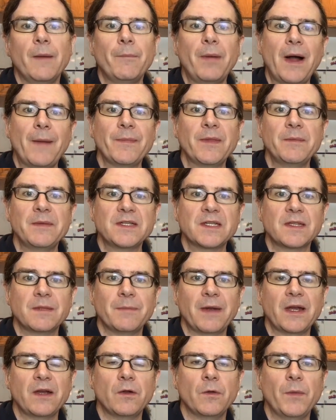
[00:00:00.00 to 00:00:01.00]
pop them into the
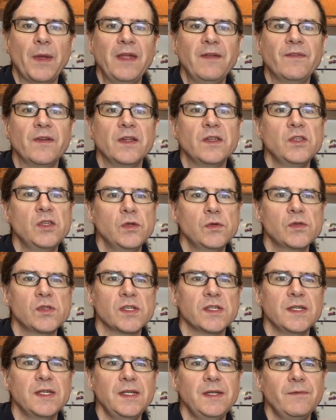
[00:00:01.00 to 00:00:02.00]
microwave,
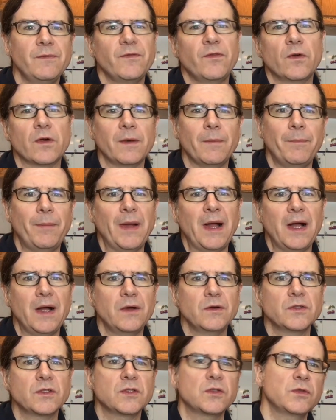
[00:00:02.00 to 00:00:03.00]
usually for
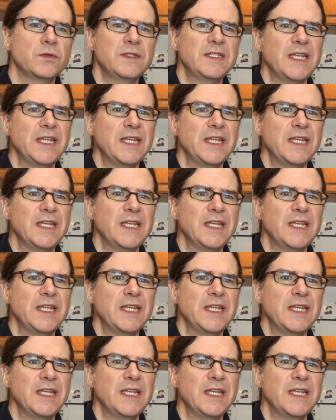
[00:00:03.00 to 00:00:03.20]
about